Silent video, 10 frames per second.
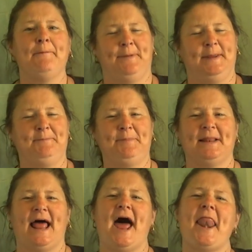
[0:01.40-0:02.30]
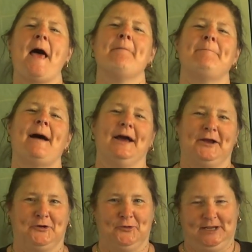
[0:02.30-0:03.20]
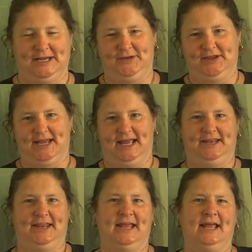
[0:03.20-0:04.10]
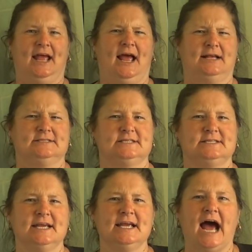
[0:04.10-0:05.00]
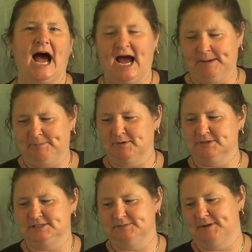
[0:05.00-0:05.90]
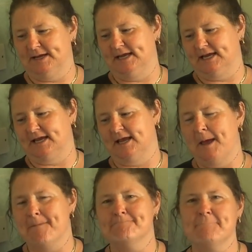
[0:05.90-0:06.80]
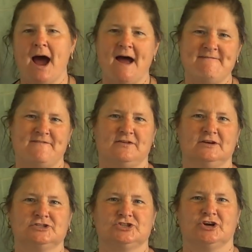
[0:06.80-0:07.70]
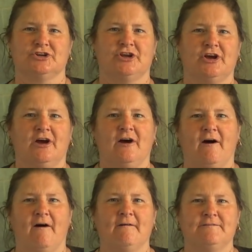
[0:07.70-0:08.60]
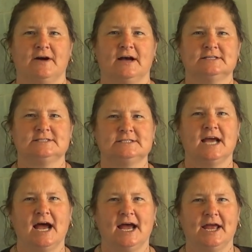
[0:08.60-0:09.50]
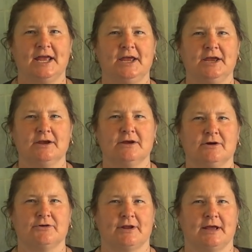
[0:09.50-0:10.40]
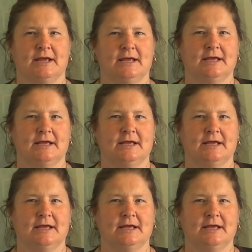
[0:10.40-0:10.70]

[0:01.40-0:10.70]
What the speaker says: people, and I'm back cooking again. And today I'm going to make my version of a Thai curry.